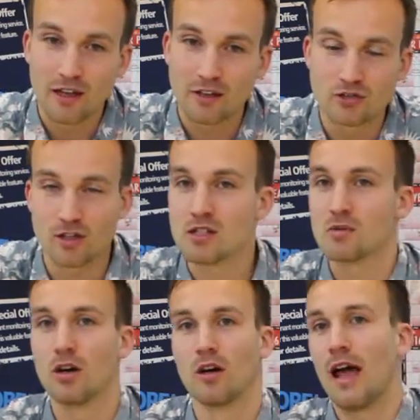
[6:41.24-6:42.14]

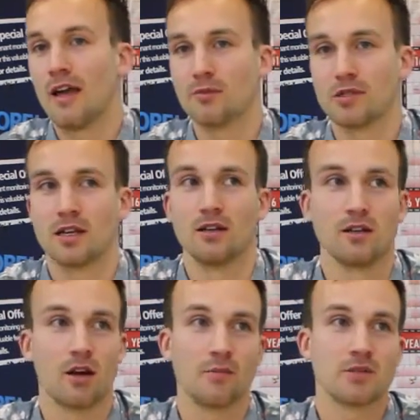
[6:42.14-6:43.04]
interest were 8%,
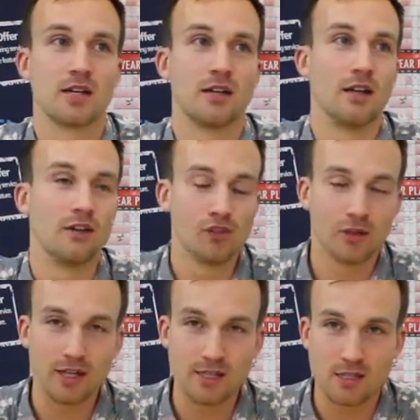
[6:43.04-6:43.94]
9%, even
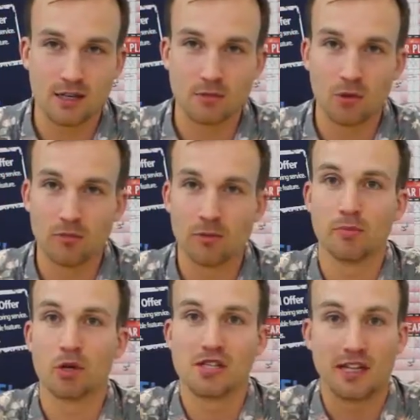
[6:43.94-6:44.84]
though it isn't at the
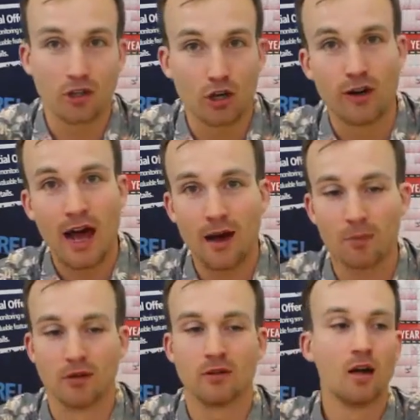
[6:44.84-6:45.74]
moment, because it could
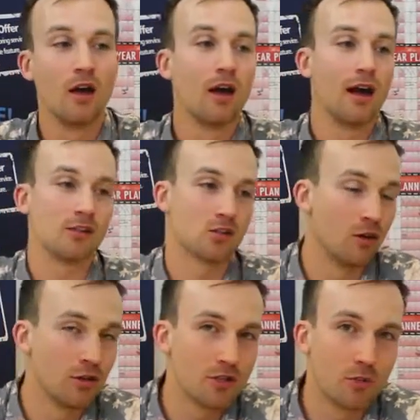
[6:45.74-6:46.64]
happen. And as
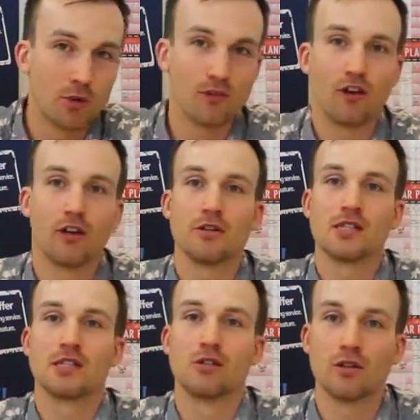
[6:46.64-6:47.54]
long as your portfolio
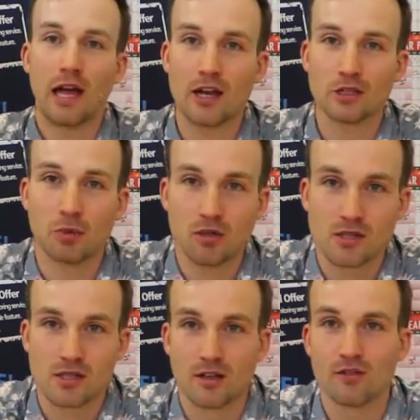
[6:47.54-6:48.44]
is still cash
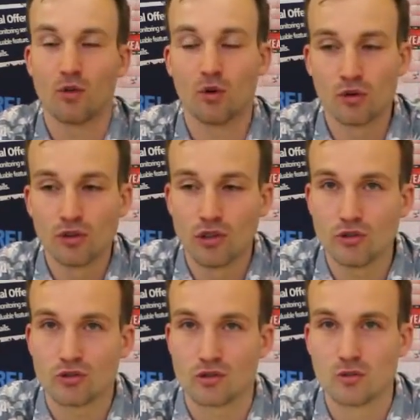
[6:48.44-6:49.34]
positive or
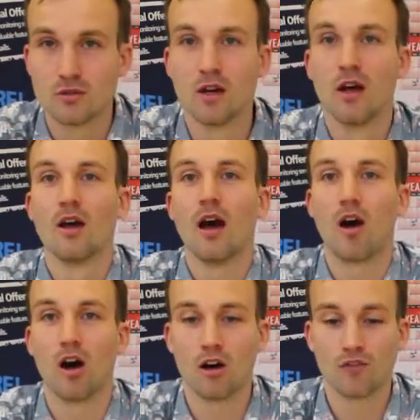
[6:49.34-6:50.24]
neutral
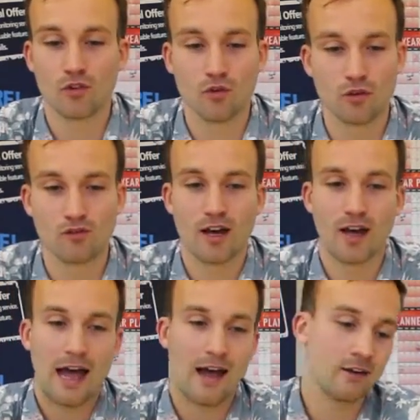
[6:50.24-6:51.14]
after all of
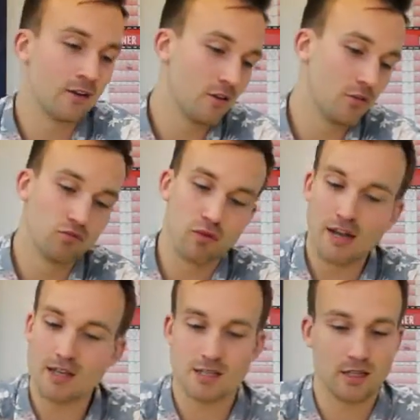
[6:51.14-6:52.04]
that, and a
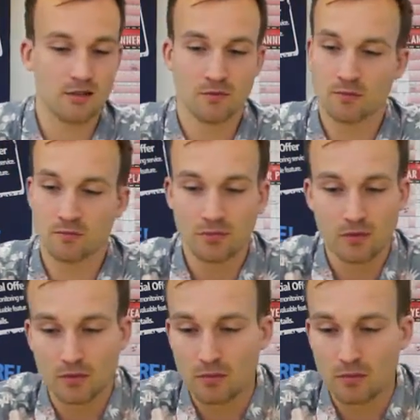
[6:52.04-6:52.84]
raise in